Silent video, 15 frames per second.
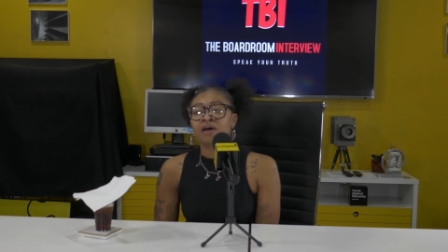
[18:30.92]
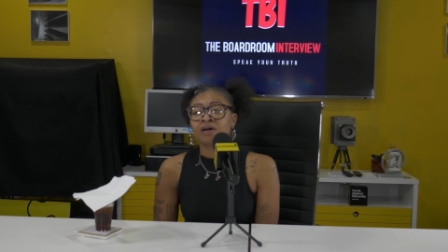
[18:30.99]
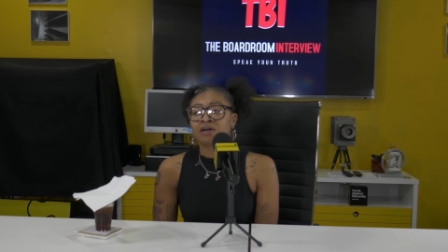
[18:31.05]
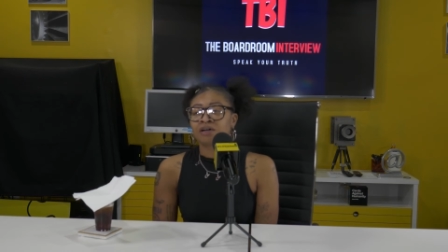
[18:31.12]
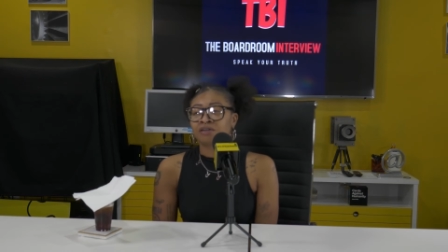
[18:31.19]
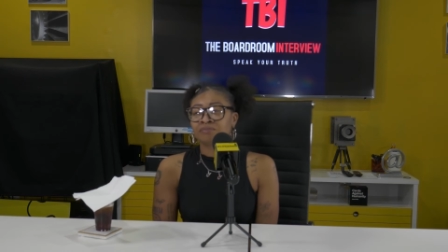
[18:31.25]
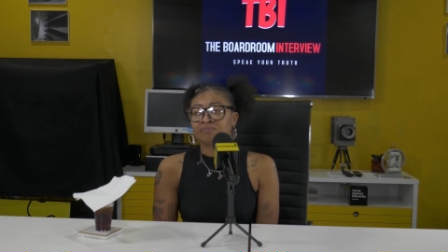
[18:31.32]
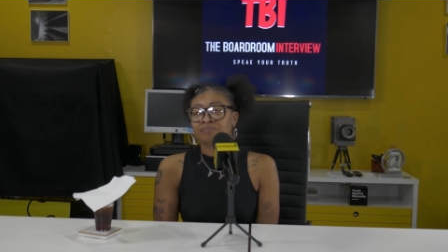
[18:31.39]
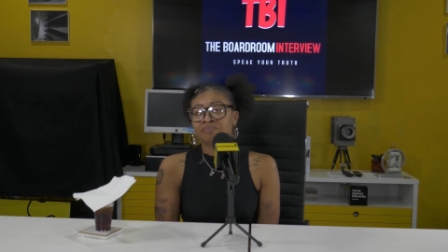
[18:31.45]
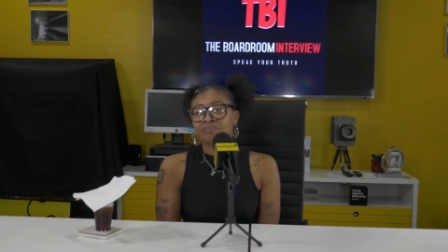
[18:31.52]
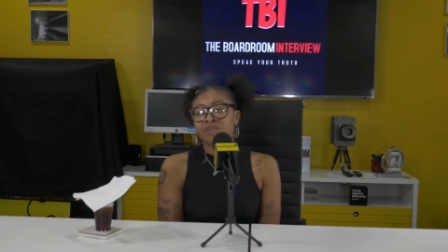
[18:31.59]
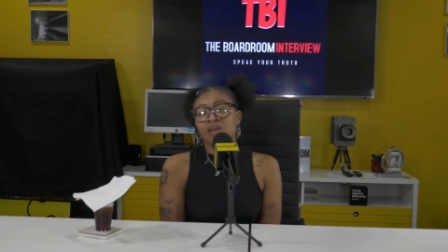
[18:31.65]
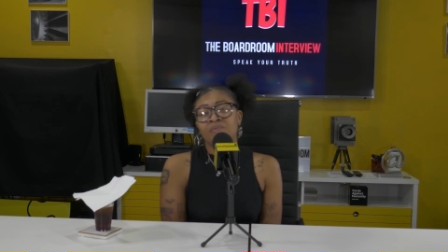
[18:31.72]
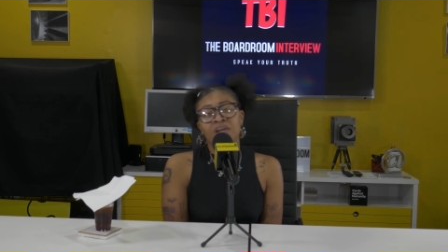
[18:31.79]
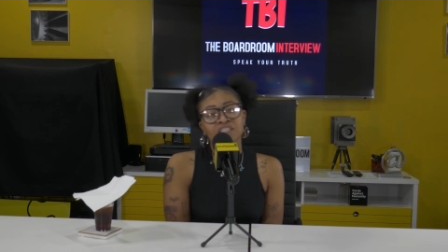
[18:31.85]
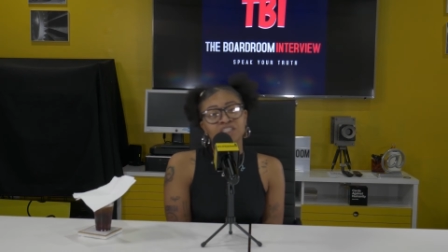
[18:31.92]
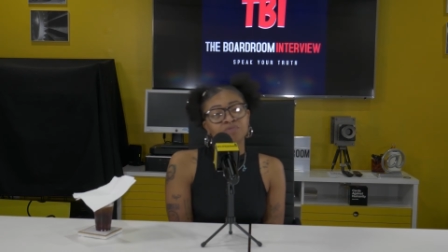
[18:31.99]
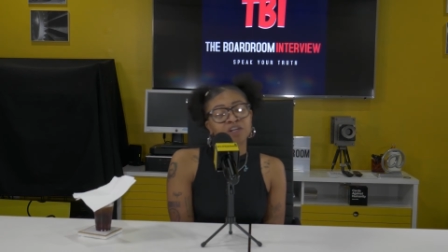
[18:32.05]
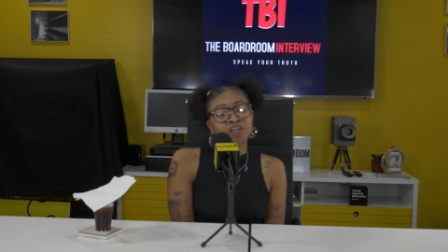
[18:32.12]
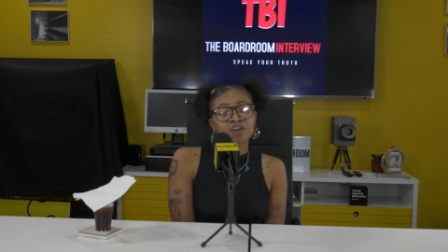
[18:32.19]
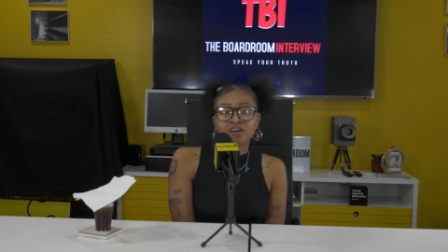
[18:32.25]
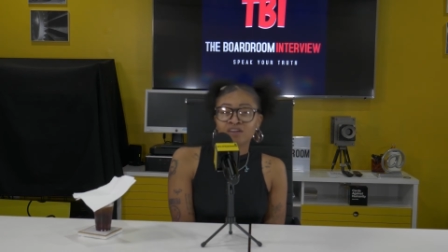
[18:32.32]
Um, I'm actually
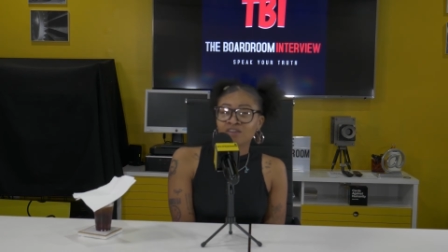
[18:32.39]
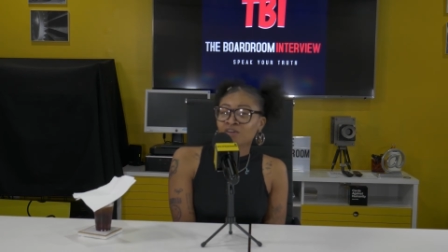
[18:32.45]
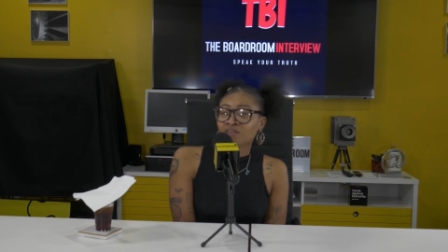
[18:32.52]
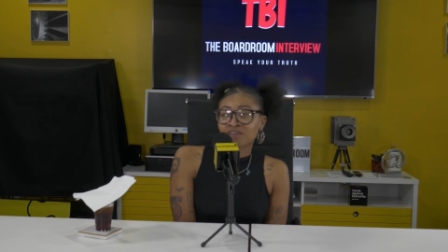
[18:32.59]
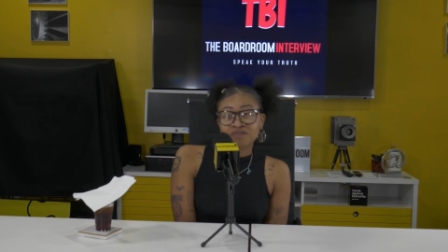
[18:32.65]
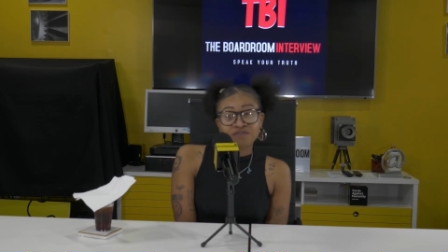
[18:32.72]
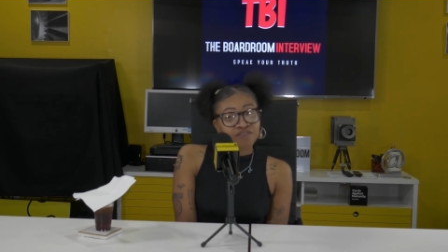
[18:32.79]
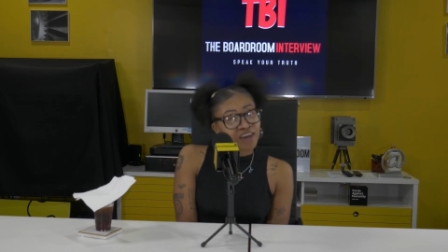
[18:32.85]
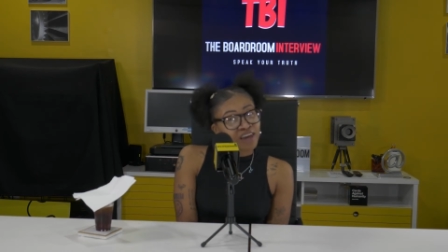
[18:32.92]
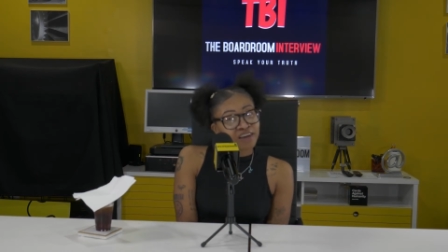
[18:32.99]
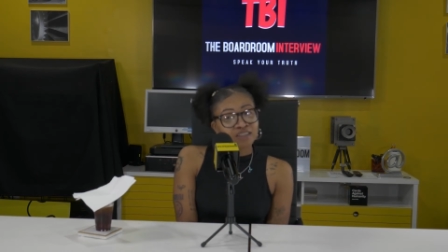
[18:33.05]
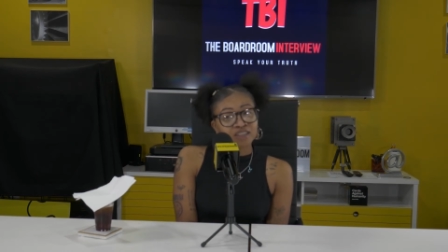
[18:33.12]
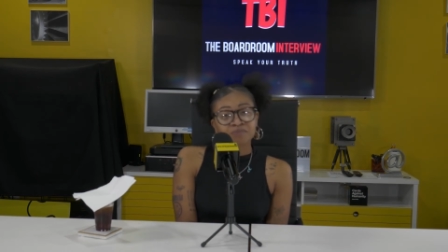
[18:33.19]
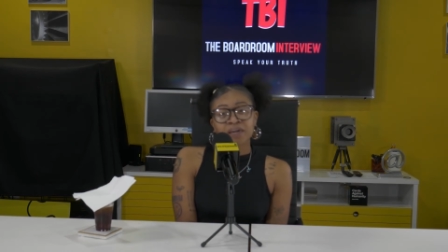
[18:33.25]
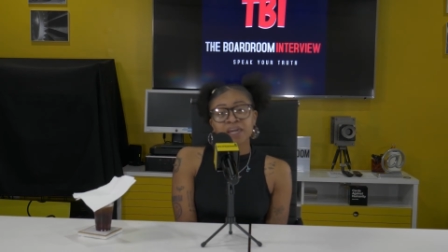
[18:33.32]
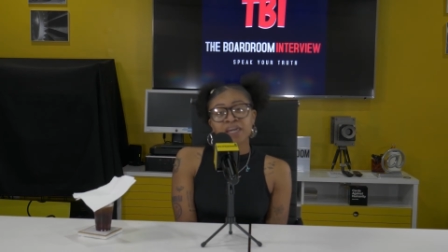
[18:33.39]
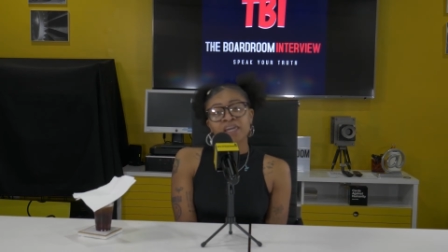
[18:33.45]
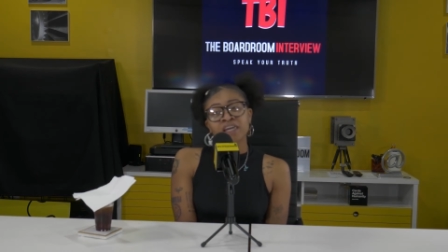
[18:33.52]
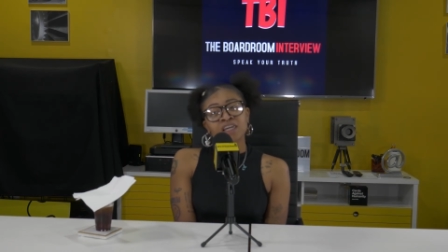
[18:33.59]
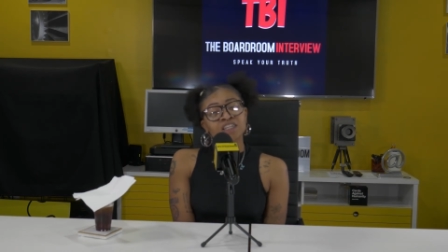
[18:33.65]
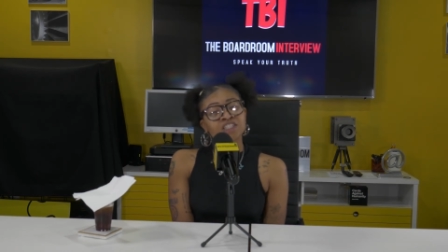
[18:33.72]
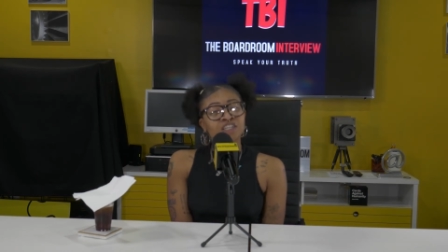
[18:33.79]
working on an OnlyFans
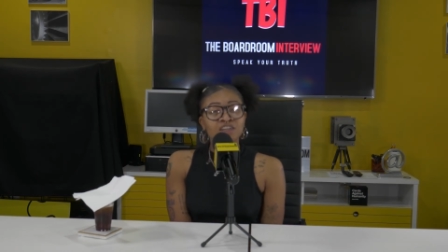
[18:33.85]
page.